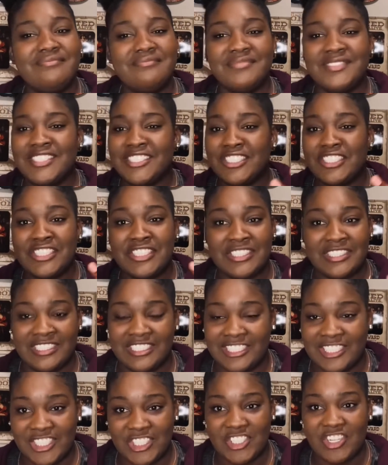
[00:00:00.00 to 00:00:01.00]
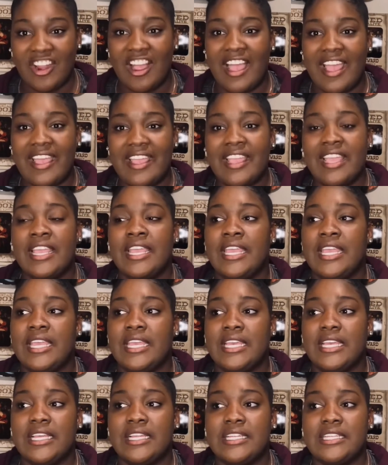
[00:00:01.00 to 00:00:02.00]
just distraught.
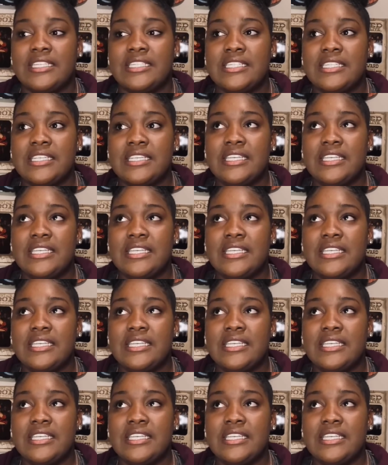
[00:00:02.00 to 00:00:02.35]
And